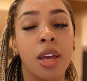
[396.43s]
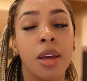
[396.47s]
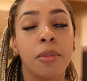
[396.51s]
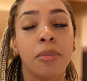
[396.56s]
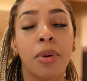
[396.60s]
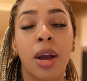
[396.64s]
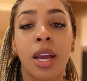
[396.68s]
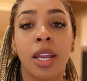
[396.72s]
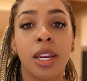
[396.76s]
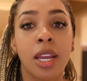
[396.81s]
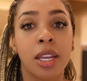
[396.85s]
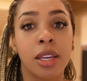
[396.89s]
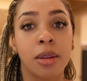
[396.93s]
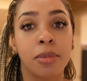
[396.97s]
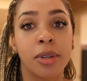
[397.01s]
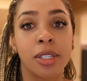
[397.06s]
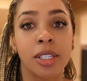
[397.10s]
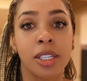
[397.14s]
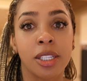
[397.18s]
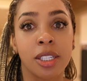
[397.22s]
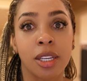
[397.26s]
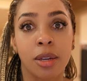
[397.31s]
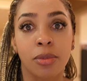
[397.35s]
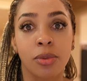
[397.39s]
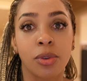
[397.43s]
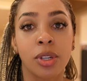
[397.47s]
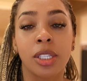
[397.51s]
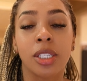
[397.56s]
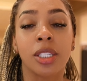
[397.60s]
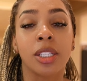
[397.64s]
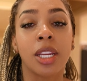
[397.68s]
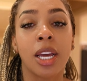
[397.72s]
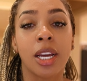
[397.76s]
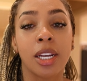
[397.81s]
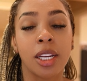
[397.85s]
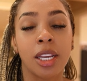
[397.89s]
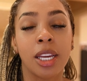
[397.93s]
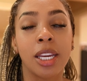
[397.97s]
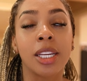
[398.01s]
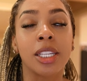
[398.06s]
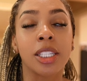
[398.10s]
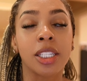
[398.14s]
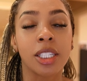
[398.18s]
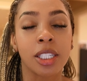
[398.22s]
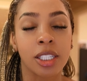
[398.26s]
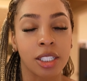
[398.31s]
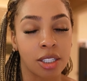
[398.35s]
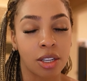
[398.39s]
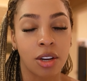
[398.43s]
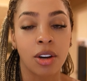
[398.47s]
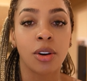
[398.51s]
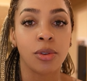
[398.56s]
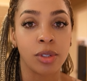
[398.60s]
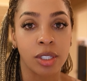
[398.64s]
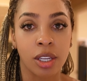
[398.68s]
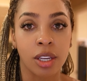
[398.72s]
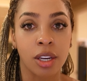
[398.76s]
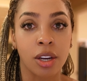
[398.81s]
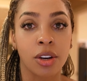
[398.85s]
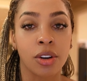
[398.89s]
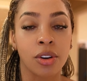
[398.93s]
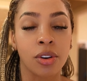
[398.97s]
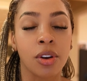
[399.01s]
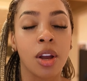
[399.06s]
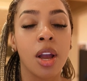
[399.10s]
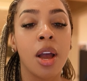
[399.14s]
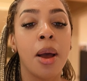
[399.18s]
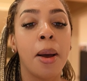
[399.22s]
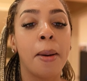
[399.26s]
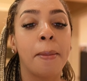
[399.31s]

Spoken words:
Probably not the best example because that ish is always going to hurt.